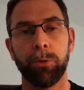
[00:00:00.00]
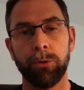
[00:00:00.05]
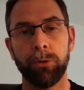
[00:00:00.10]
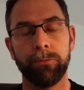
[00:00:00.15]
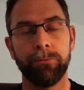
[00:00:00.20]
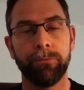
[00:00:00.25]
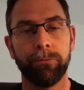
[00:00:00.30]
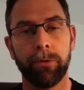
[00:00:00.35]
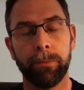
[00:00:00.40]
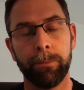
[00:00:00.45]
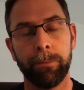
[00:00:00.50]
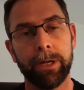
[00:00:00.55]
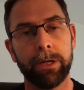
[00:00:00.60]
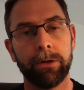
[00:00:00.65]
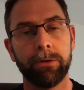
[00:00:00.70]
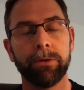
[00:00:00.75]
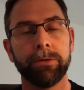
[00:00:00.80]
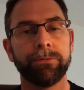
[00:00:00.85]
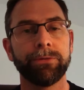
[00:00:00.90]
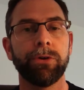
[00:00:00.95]
boot for a
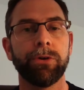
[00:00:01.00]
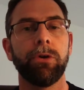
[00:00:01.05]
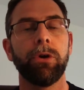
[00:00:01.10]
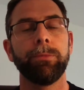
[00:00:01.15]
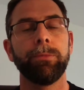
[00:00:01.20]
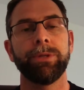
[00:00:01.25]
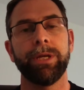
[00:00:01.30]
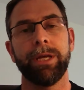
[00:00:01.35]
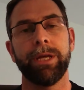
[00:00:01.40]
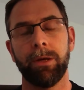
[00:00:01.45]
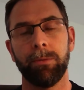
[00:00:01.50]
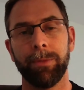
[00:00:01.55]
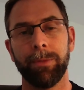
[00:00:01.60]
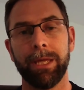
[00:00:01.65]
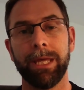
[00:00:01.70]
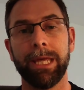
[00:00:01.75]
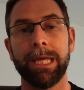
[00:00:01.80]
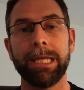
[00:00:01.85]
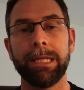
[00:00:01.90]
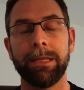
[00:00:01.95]
period of time to help
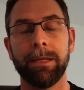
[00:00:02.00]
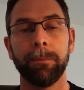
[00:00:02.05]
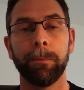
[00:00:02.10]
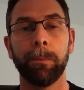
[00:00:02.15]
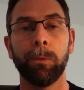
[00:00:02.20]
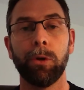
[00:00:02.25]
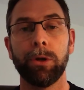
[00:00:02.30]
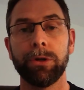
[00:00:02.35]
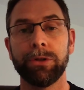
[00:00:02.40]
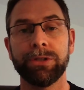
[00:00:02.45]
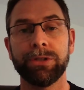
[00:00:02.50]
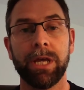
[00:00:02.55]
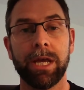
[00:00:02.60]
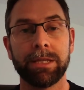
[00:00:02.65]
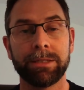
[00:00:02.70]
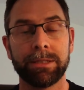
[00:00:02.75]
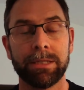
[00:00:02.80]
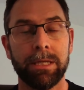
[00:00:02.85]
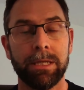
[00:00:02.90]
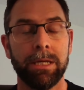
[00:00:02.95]
the healing
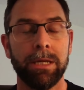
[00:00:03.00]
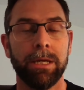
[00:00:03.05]
process.